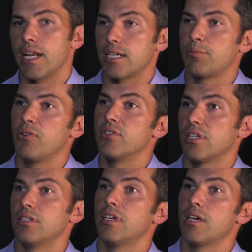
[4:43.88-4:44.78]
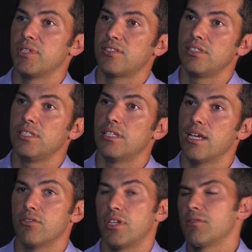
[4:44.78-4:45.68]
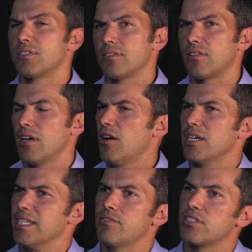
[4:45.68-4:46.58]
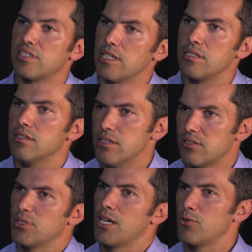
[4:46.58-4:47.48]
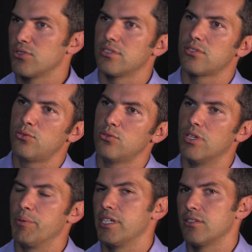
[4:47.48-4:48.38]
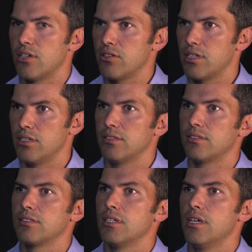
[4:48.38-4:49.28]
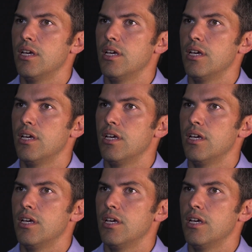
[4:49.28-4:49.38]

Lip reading: that I experienced at the MSc level. I was just thinking, oh, I never studied this when I was at school. I mean, it's not that it's,